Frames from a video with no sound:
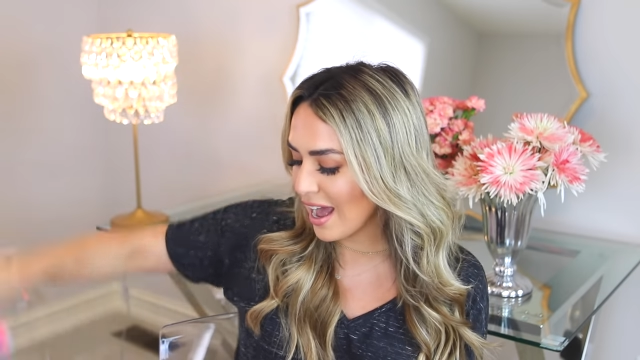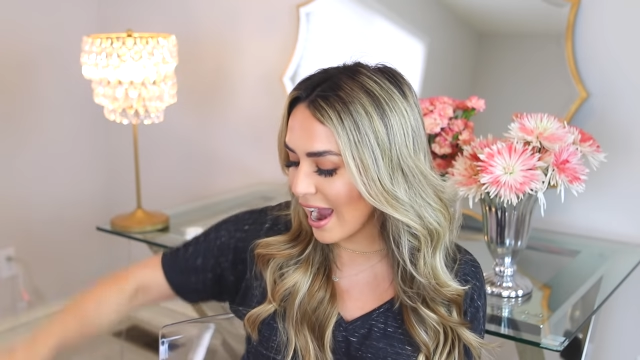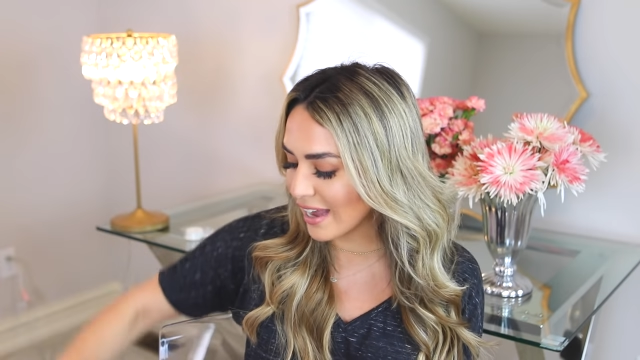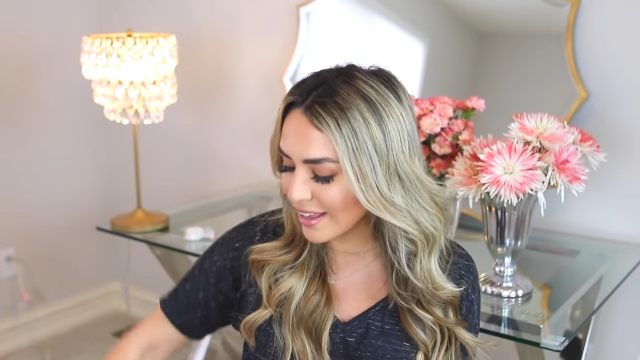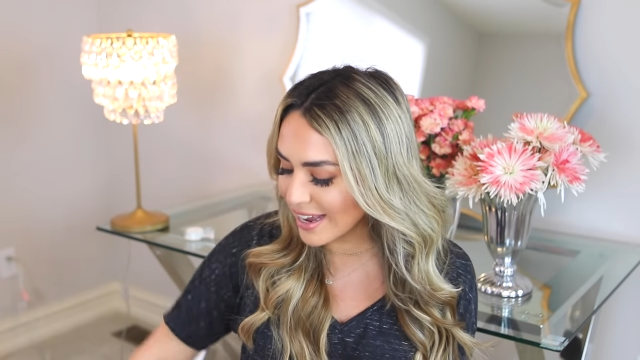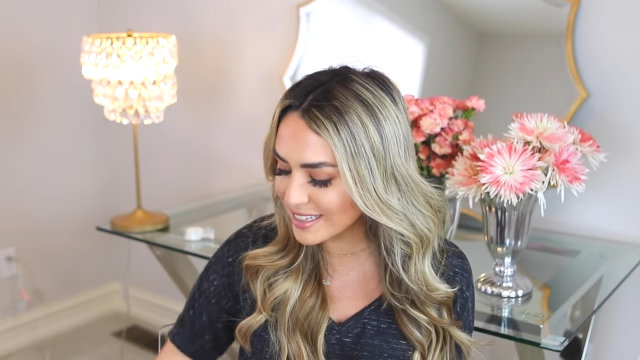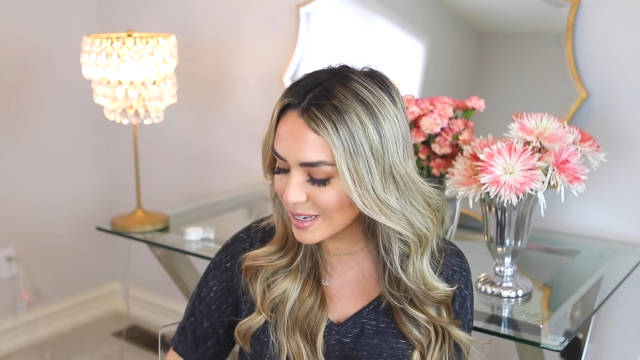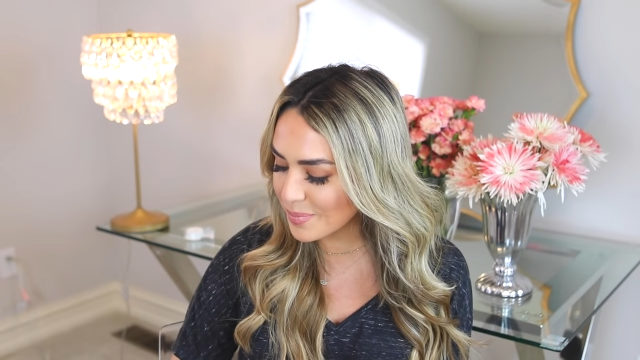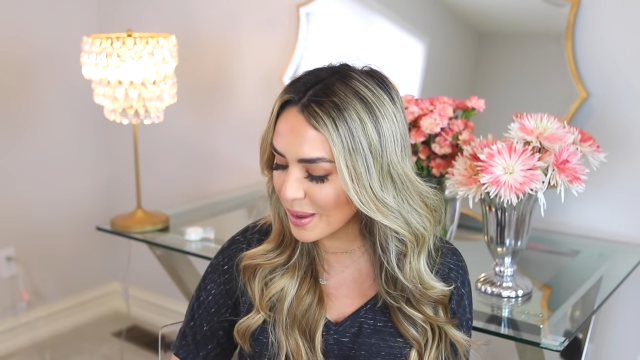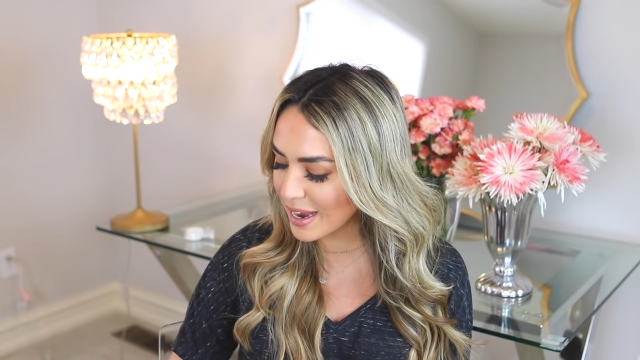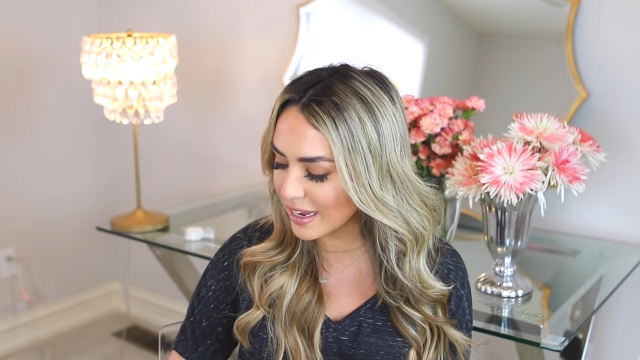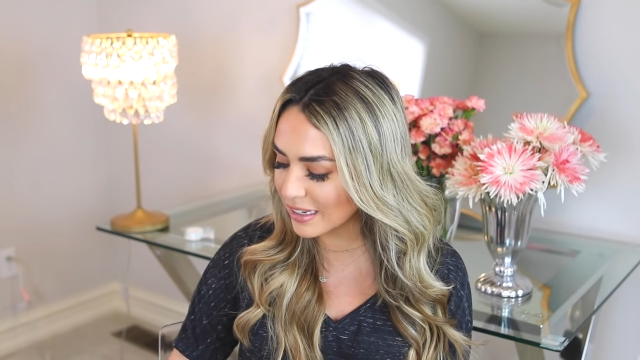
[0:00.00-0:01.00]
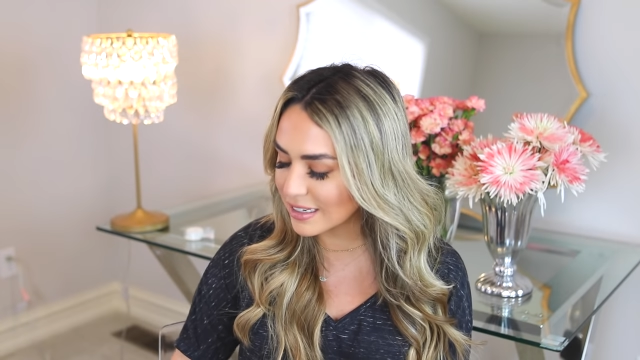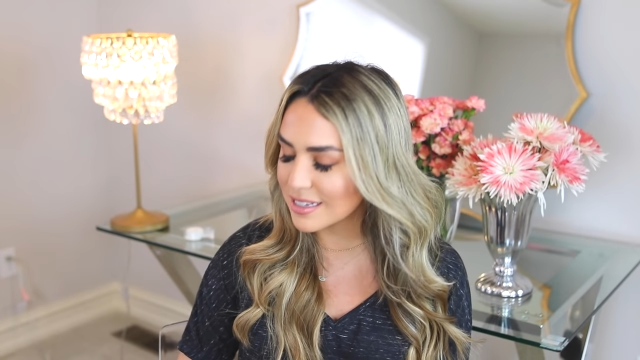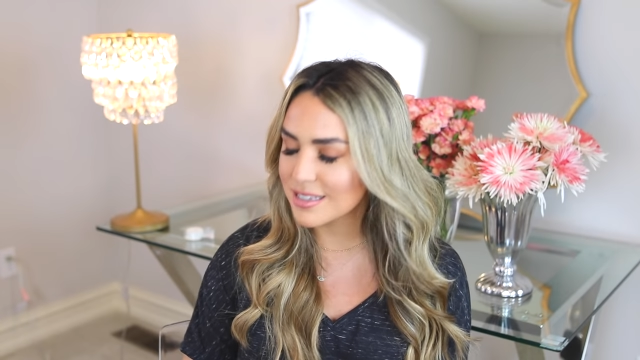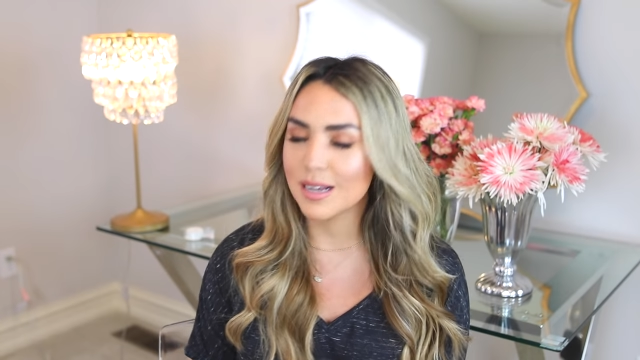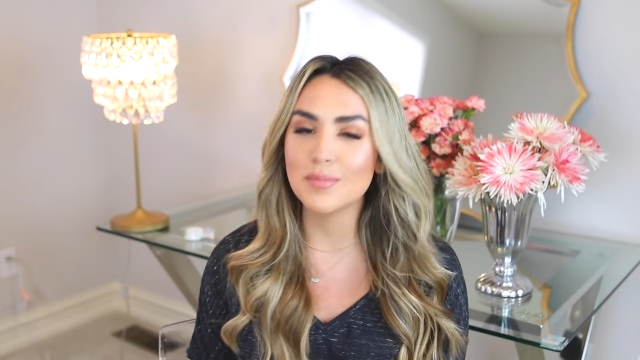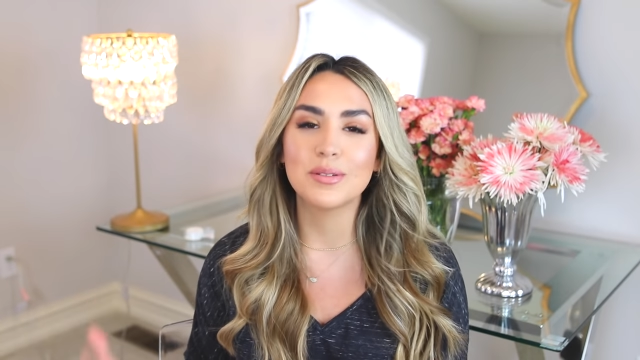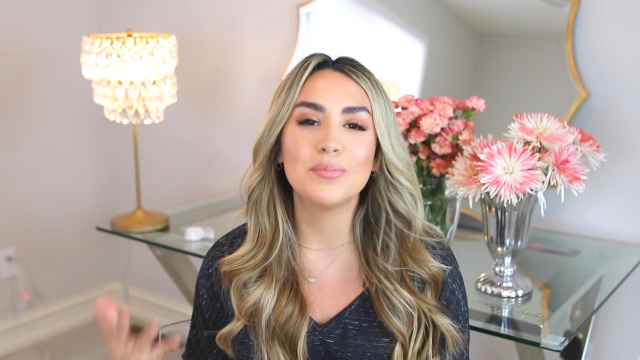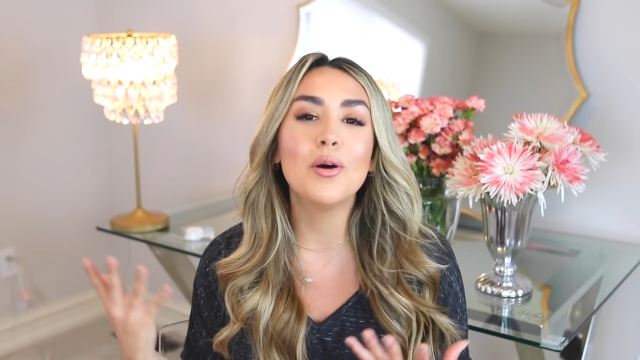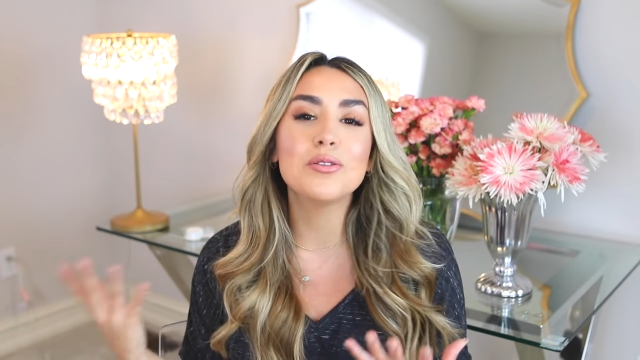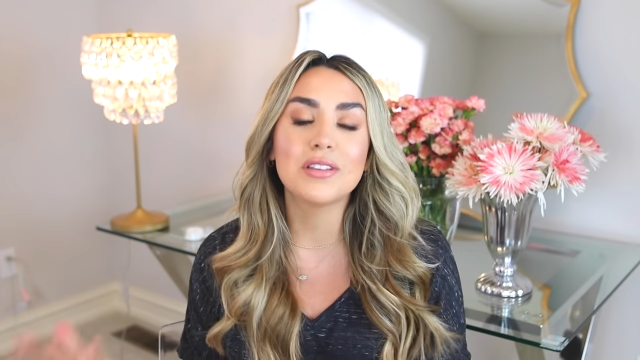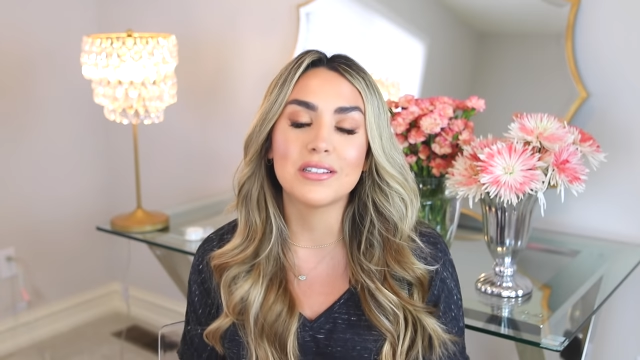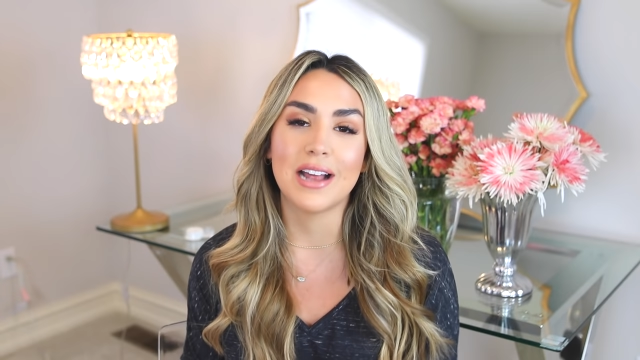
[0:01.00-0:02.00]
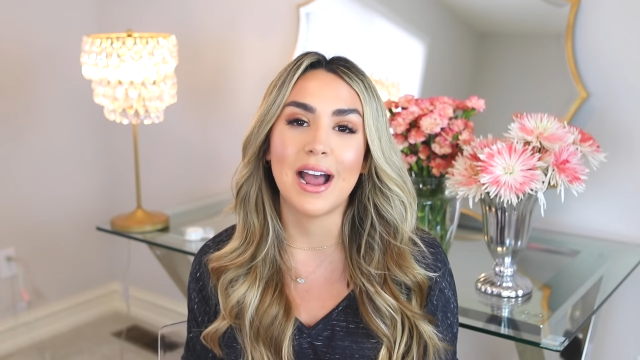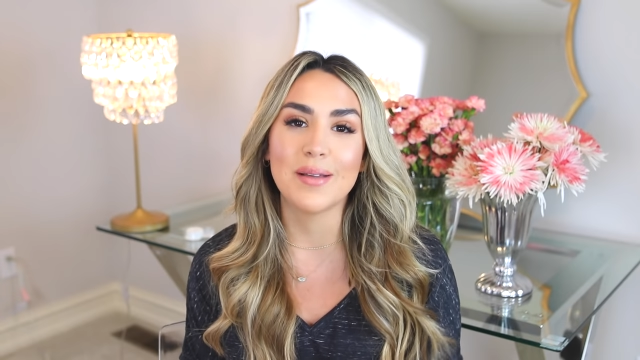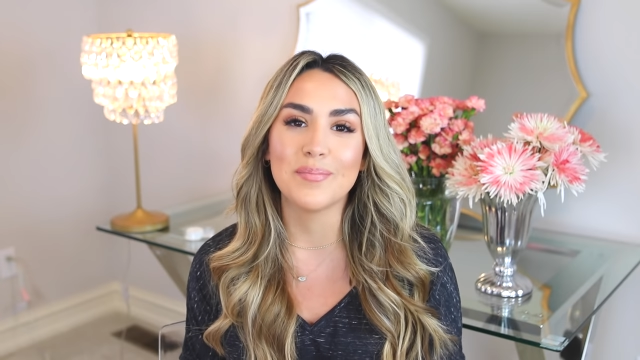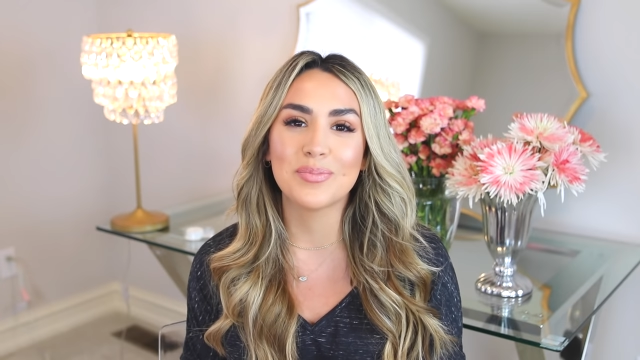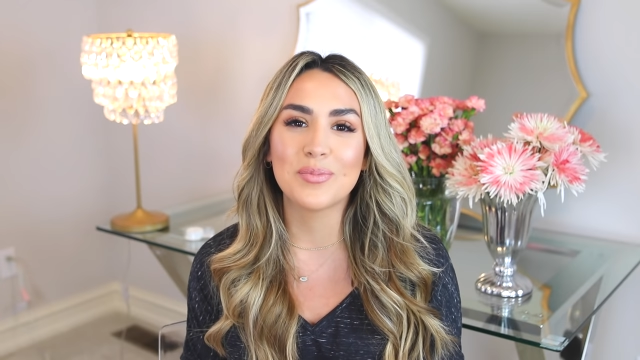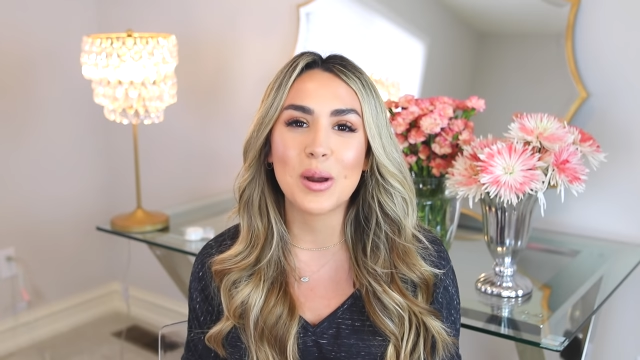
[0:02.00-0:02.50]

I like to pick Some, most of the time,